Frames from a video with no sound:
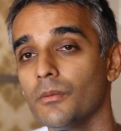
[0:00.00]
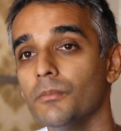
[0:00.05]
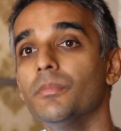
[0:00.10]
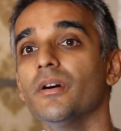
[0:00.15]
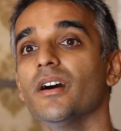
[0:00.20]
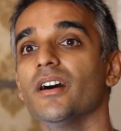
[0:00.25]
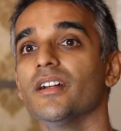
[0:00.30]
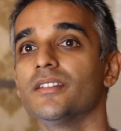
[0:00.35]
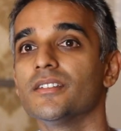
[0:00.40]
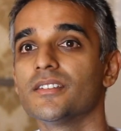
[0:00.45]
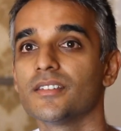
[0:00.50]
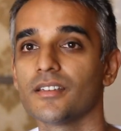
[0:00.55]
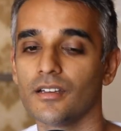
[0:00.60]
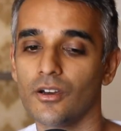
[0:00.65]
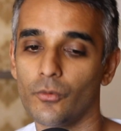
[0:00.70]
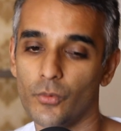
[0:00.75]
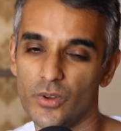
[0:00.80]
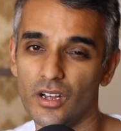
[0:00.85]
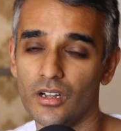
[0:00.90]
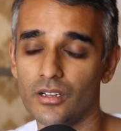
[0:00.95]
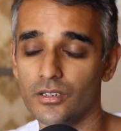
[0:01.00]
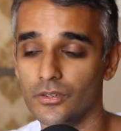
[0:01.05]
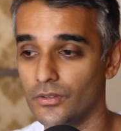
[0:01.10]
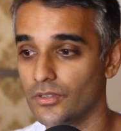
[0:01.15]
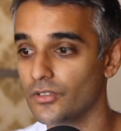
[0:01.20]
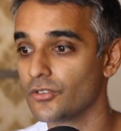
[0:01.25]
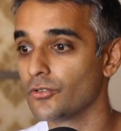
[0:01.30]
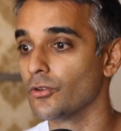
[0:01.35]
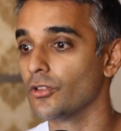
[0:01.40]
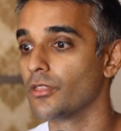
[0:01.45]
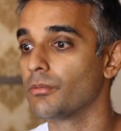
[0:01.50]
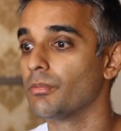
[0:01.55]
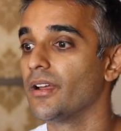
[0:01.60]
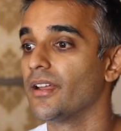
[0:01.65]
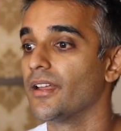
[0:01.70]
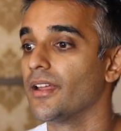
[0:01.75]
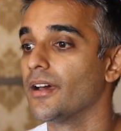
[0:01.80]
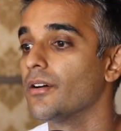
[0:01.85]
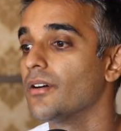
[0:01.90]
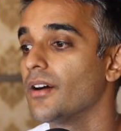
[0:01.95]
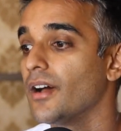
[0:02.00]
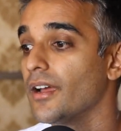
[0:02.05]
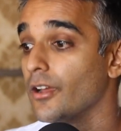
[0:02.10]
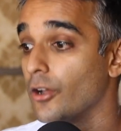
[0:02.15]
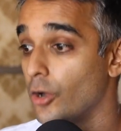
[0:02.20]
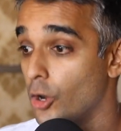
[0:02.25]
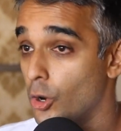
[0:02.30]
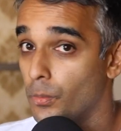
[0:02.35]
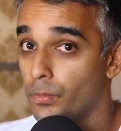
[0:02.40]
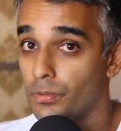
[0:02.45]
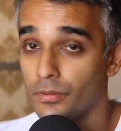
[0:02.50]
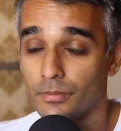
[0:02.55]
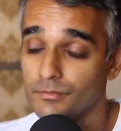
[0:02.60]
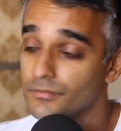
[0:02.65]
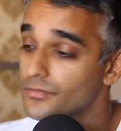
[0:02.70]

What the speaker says: But we all know the truth by now, I hope.